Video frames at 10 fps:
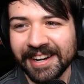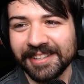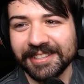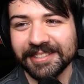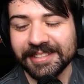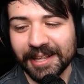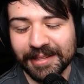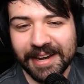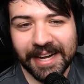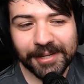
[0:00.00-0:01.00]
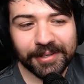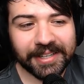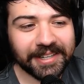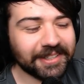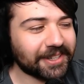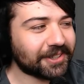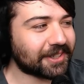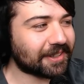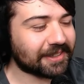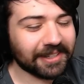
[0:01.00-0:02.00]
There's nothing anyone can do
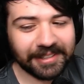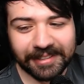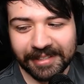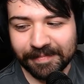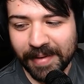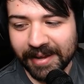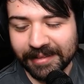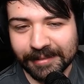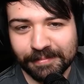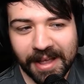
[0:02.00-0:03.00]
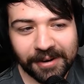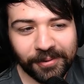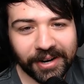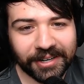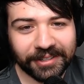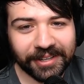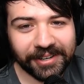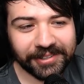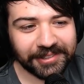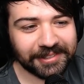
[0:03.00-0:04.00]
to make this man wear
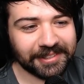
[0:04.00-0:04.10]
clothes.